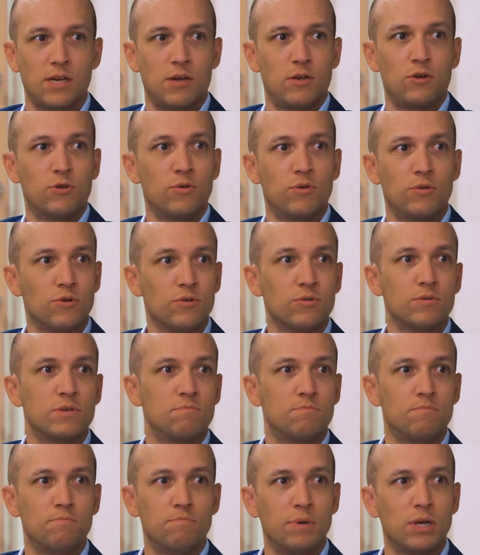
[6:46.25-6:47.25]
You're
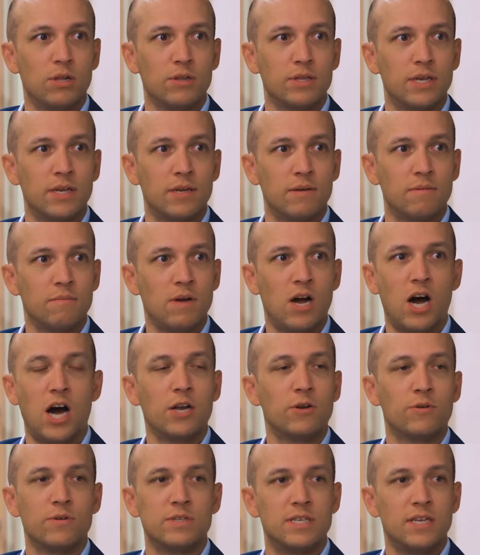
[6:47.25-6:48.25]
building
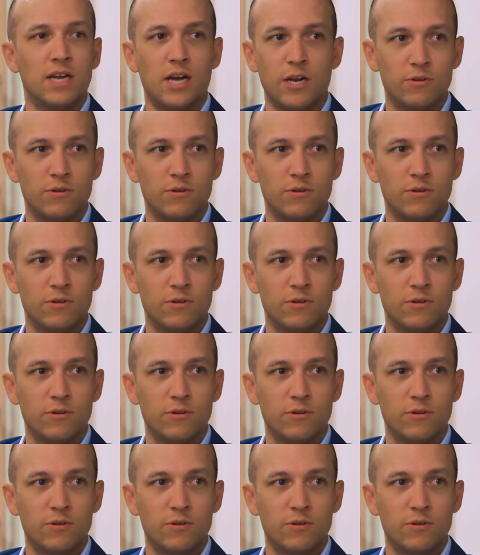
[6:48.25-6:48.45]
hundreds and